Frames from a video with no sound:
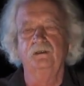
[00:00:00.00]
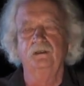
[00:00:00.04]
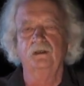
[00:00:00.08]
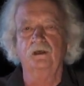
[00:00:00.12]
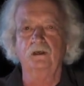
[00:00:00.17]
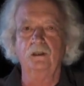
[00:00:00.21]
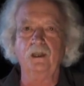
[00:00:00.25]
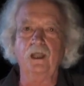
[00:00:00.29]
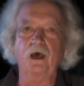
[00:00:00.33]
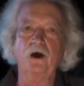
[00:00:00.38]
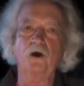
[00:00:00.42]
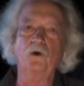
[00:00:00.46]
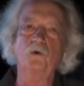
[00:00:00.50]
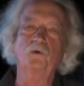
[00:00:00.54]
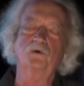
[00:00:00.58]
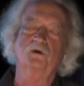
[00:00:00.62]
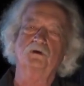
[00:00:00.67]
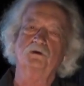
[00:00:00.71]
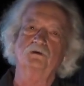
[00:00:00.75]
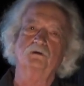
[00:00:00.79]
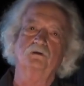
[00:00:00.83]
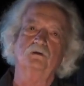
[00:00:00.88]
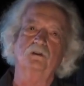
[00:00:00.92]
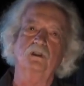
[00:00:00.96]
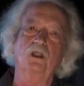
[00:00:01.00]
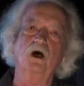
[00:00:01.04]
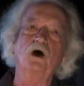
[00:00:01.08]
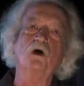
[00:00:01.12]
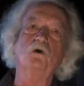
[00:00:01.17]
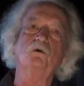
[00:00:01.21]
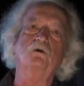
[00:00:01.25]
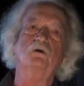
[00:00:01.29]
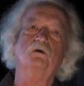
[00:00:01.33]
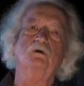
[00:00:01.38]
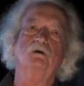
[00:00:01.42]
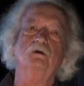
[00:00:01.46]
Cloak,
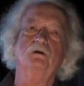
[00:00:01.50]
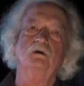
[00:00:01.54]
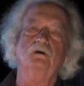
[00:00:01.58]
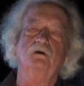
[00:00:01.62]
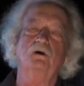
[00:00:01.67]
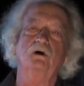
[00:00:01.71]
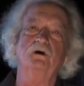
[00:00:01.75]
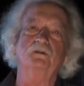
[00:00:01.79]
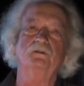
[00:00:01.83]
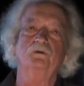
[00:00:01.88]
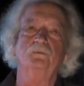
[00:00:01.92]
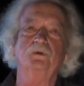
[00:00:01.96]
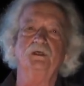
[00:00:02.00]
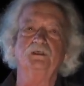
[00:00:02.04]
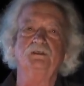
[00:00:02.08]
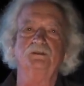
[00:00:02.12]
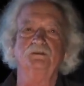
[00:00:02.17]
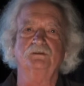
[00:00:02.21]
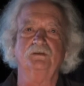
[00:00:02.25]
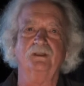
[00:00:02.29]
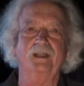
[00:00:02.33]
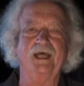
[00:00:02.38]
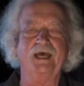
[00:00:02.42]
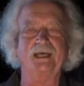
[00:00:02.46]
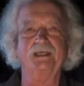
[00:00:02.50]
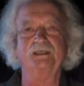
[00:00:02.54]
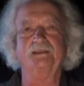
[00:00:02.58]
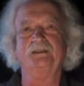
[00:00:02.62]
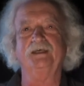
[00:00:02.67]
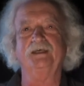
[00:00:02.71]
cloak, called the witches, let us